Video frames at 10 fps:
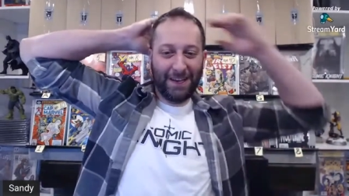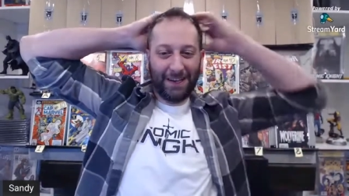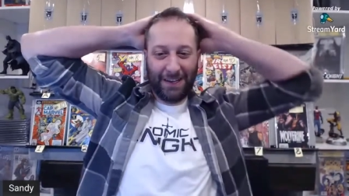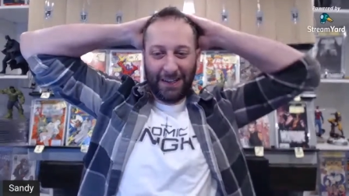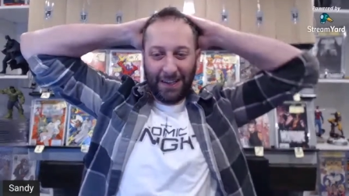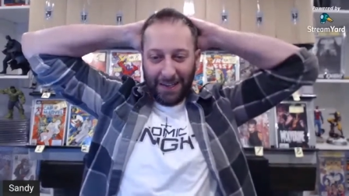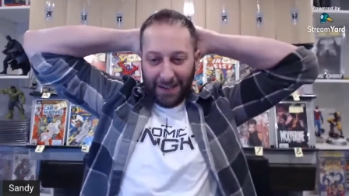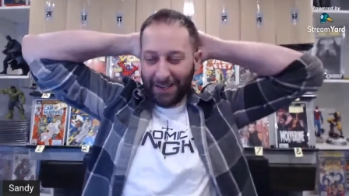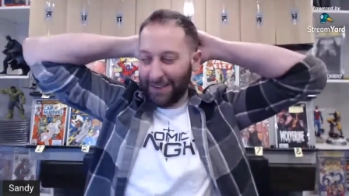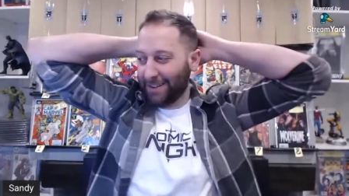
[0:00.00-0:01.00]
Remy
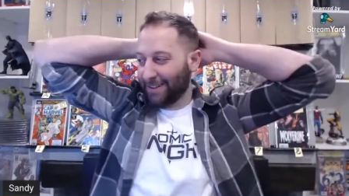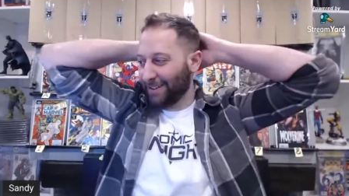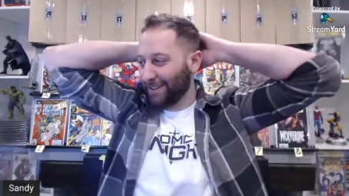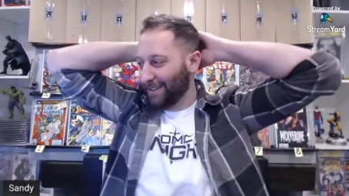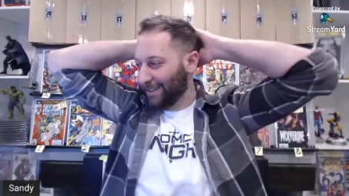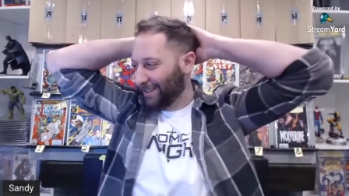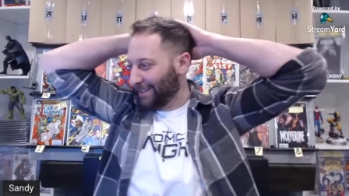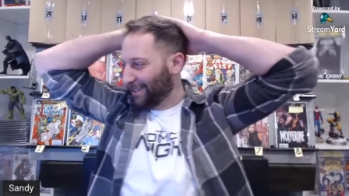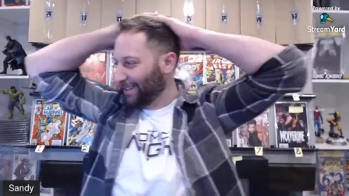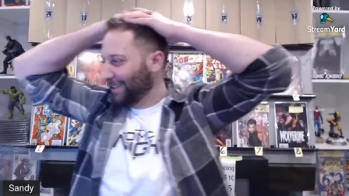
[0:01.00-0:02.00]
LeBeau, is that it? Is
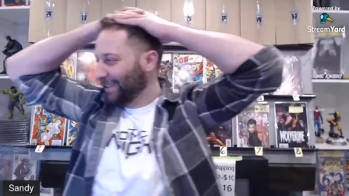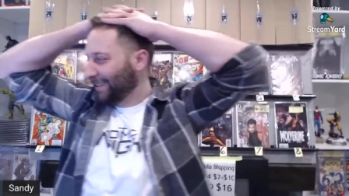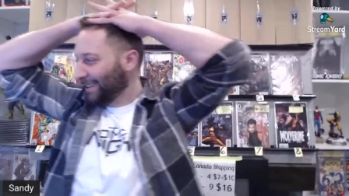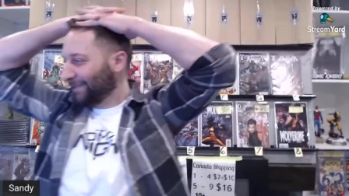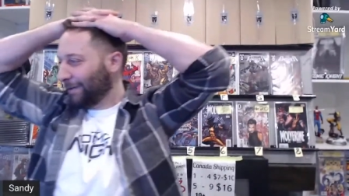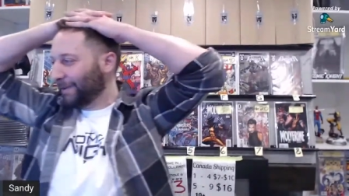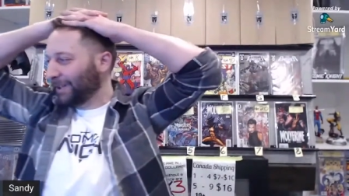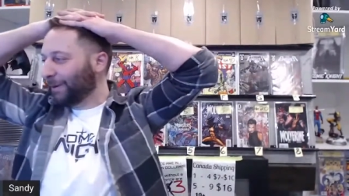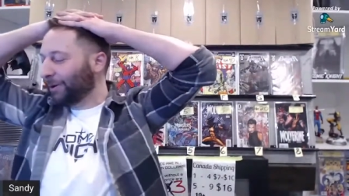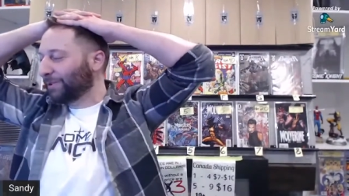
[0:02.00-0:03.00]
that correct? Remy
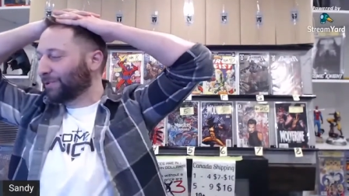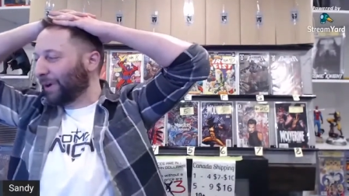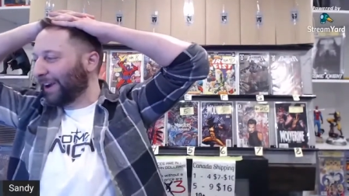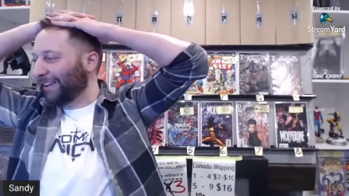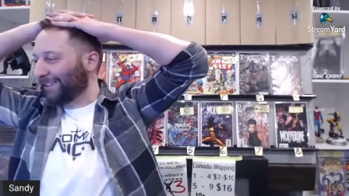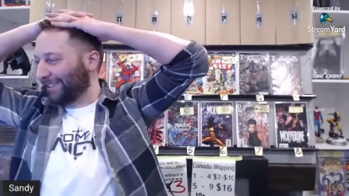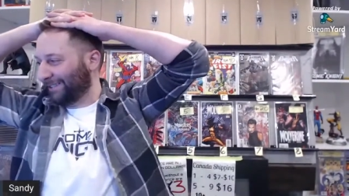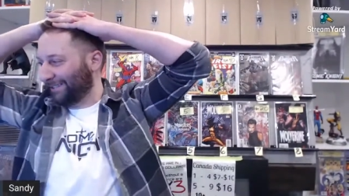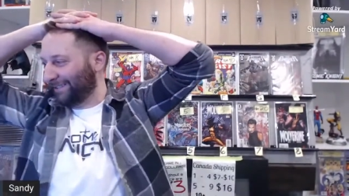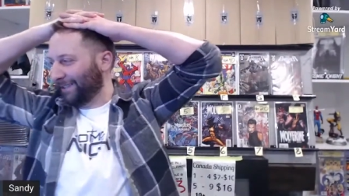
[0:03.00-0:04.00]
LeBeau is Is right.
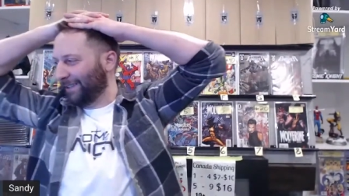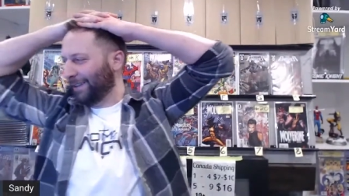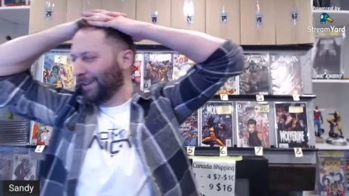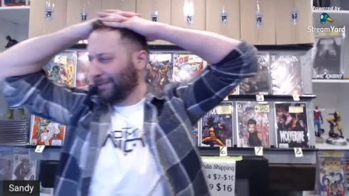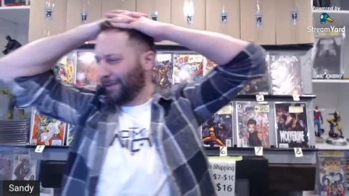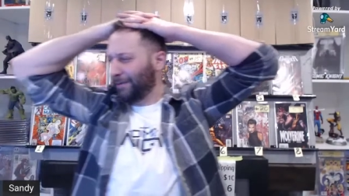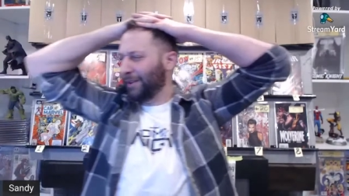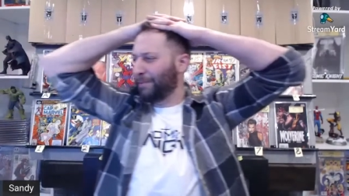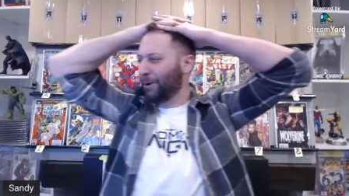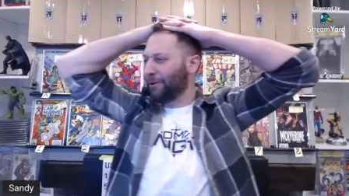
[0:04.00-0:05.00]
Or Batman. It's Remy
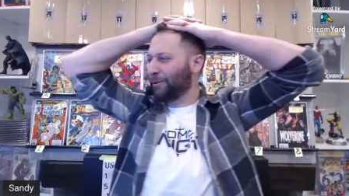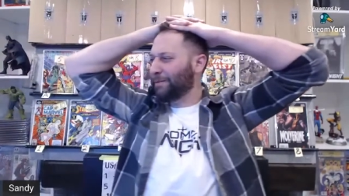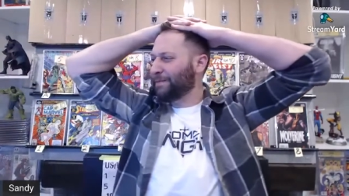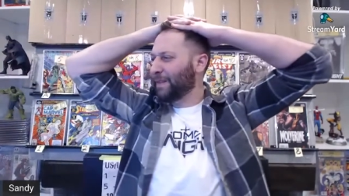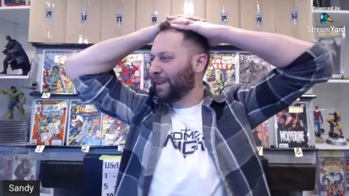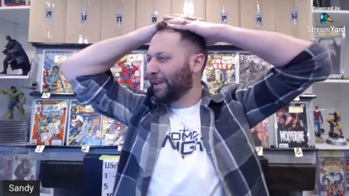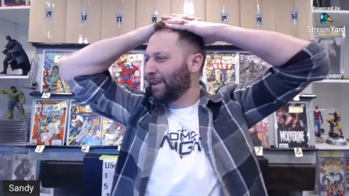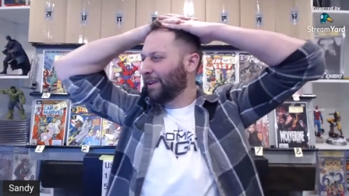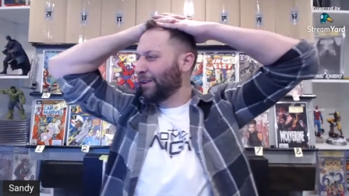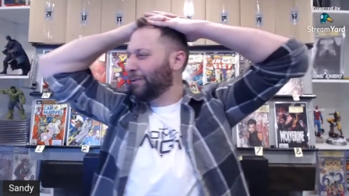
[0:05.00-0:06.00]
LeBeau.
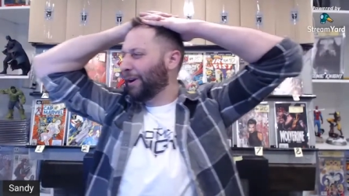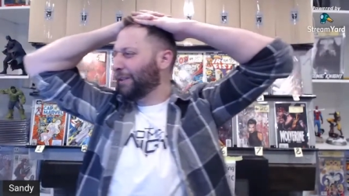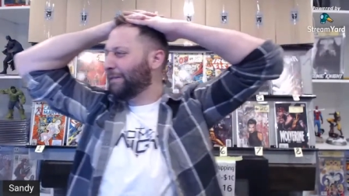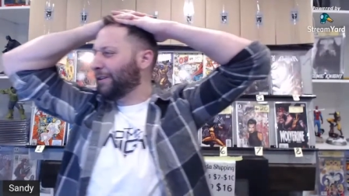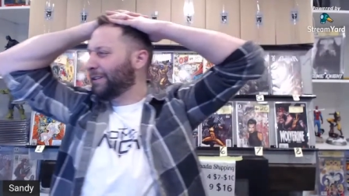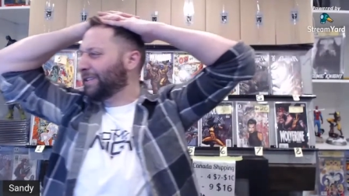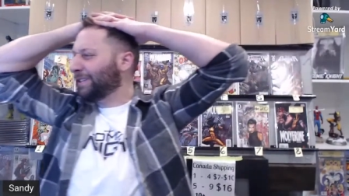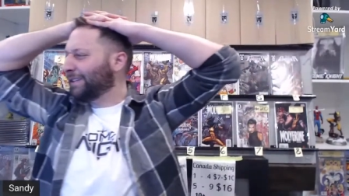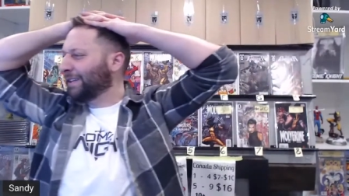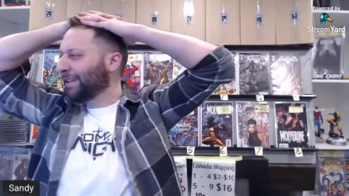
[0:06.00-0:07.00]
So uh, Who got it uh, first?
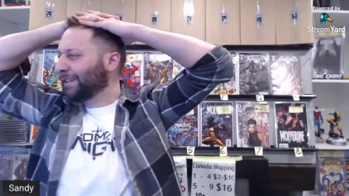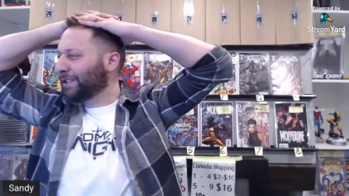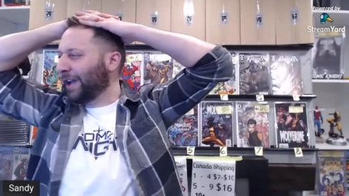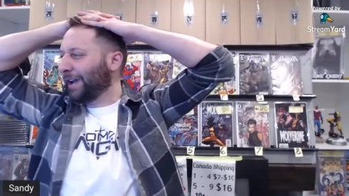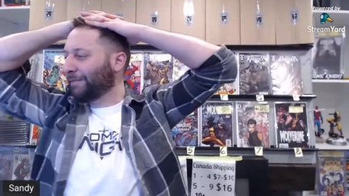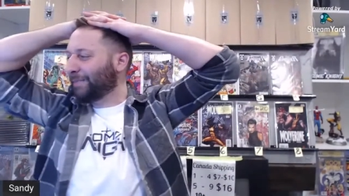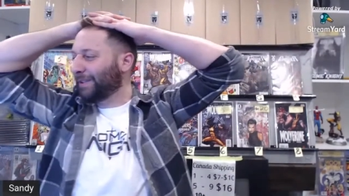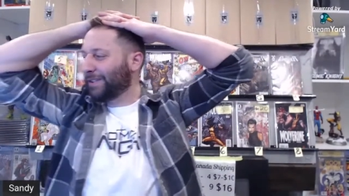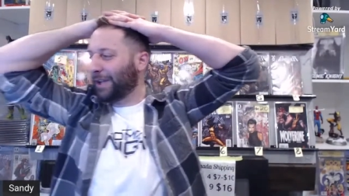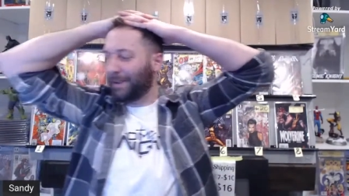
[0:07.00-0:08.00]
Champ. Champ.
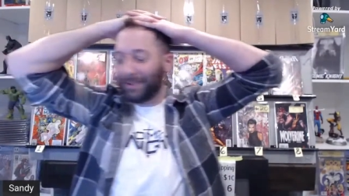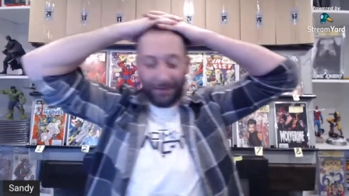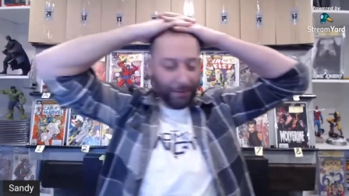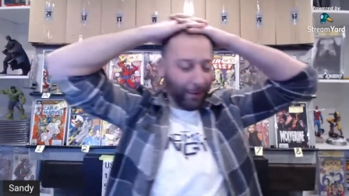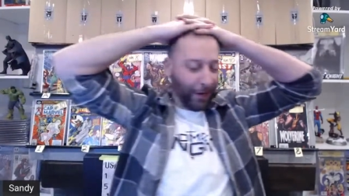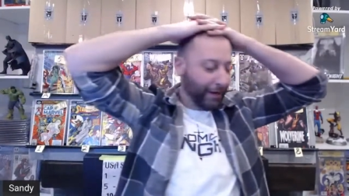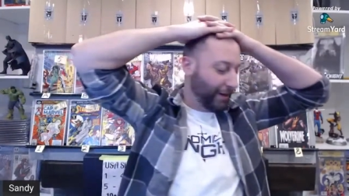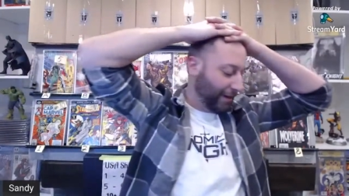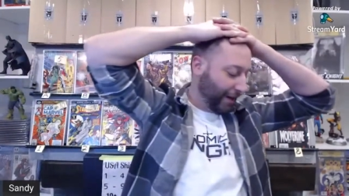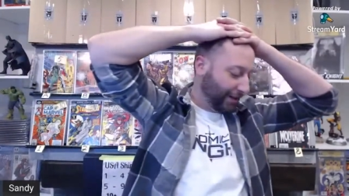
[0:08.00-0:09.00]
Champ hasn't even bought
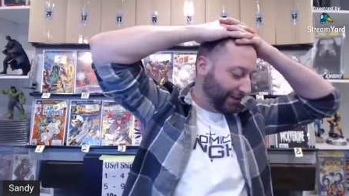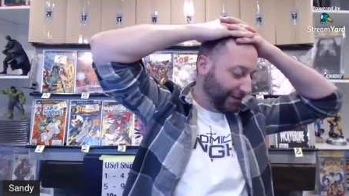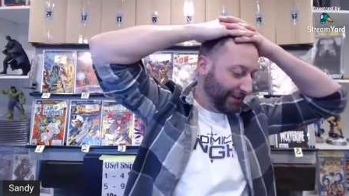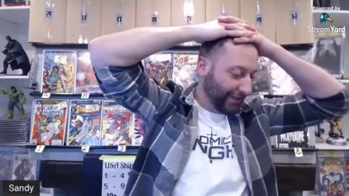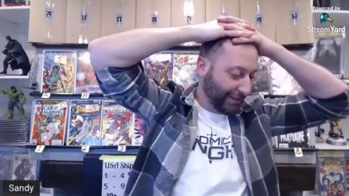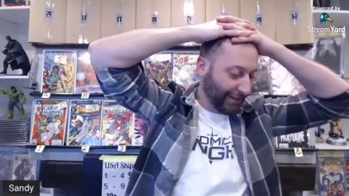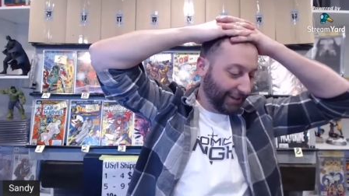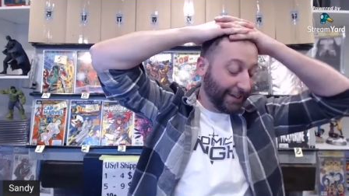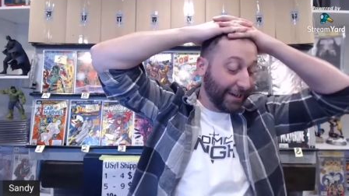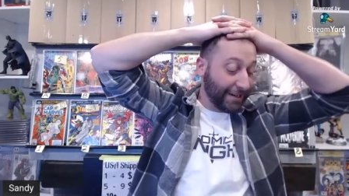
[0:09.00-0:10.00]
anything yet. Yeah, he did.
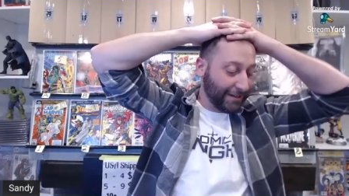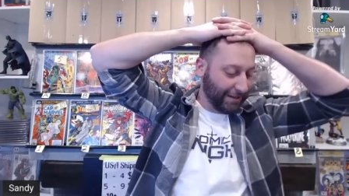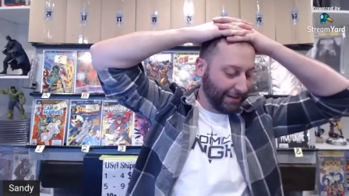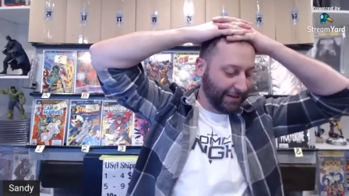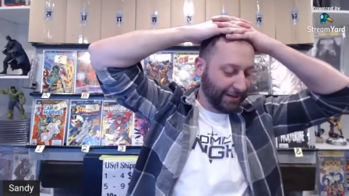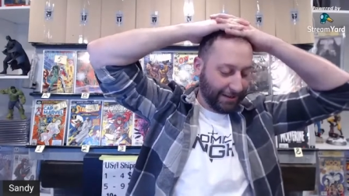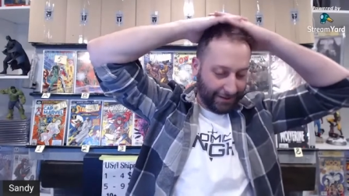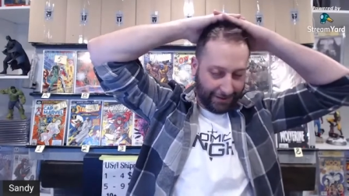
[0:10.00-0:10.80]
He did? Something, yeah.